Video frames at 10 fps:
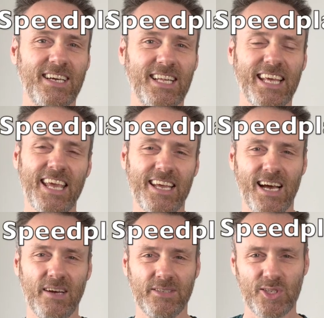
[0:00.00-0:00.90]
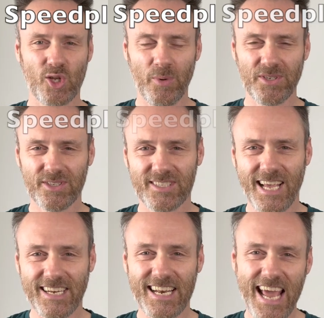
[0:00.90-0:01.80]
click in after stoppages
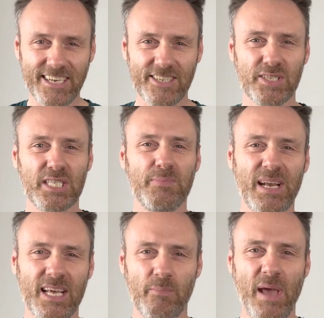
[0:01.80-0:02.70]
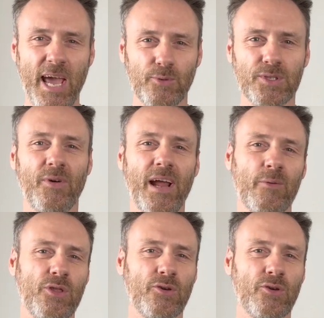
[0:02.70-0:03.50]
and an end to spinning pedals around with your